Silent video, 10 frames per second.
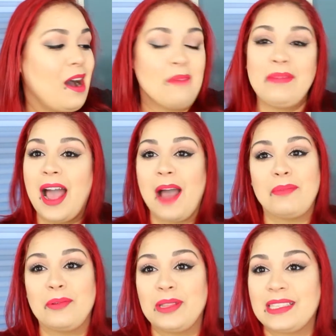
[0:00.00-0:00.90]
I'm not
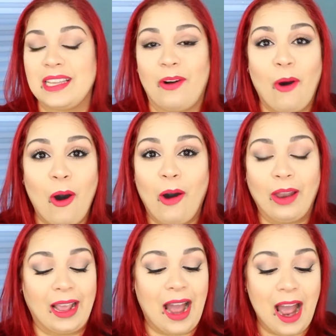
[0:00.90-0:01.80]
happy with this at all.
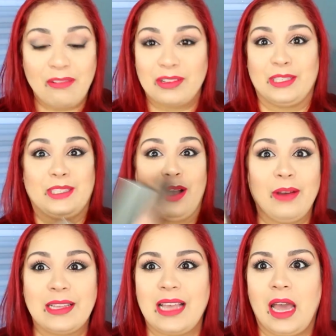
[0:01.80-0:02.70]
Like, I was so
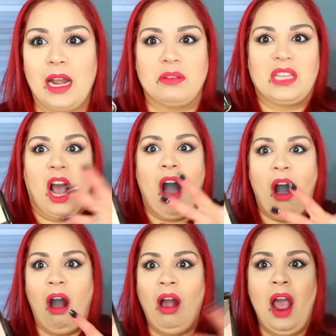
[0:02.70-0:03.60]
excited. I was like,
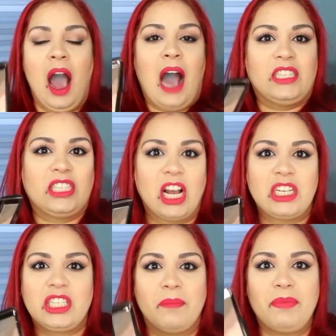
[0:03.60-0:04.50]
oh, I
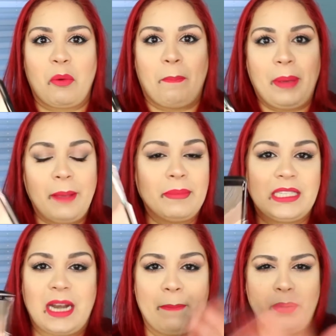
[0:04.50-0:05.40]
touched them. They were
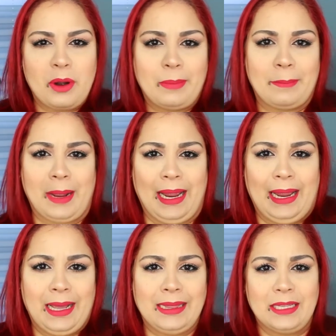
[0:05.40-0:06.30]
pigmented. I put them on my
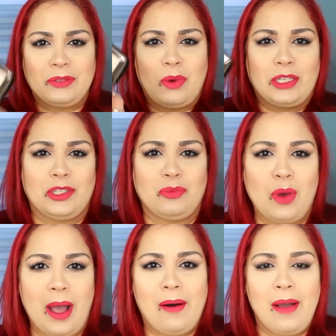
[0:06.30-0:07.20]
hand. They swatched
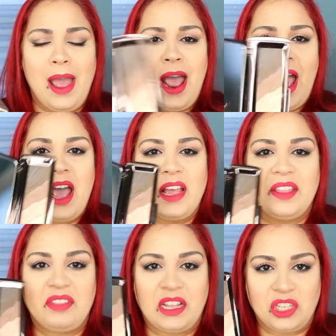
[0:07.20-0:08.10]
well.
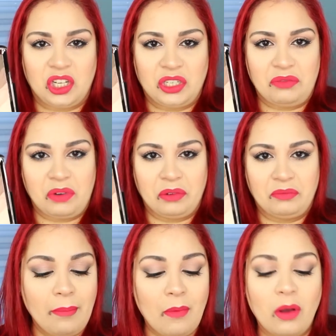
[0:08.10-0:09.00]
That's how she wrote.
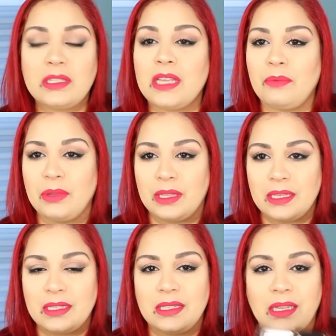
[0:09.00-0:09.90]
I'm all set with
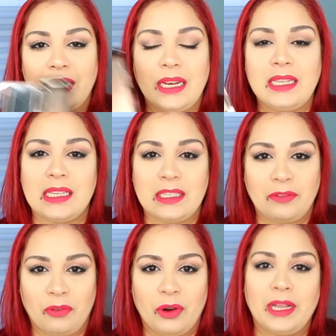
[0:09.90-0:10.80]
this. The ladies at
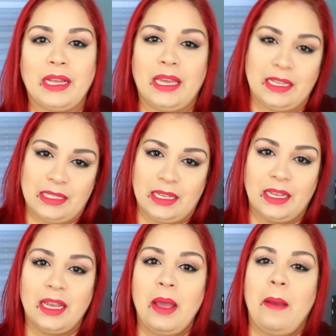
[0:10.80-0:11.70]
Sephora can kiss
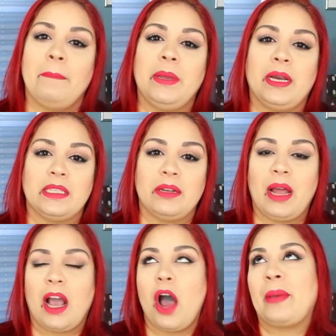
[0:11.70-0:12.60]
it because they were
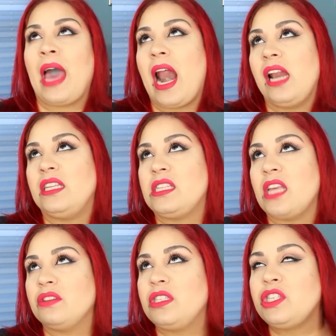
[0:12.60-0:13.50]
like, oh my God, I
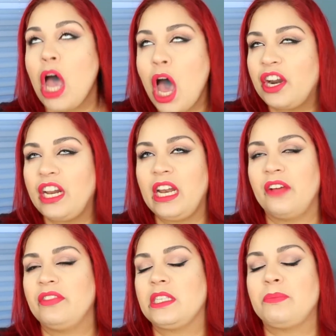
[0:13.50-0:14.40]
so totally
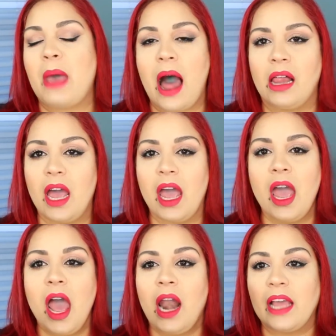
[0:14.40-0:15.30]
love this palette.
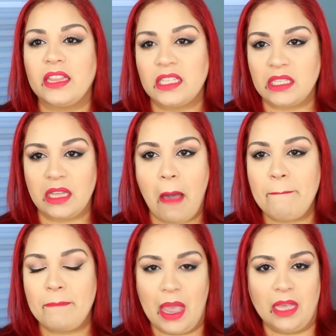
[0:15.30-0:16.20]
Like, this is
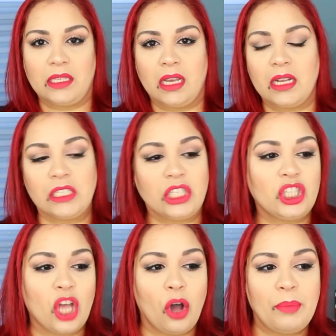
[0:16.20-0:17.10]
amazing and just
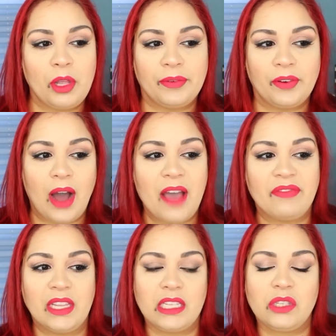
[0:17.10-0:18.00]
so beautiful. I
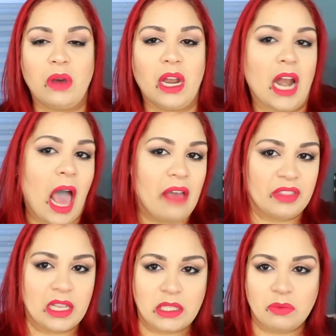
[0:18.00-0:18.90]
have this one and I have
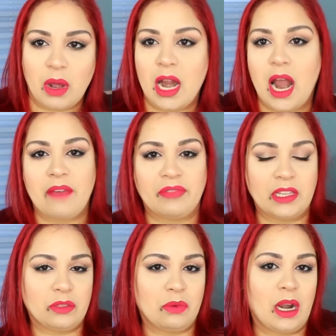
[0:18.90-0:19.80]
this one and I have this one.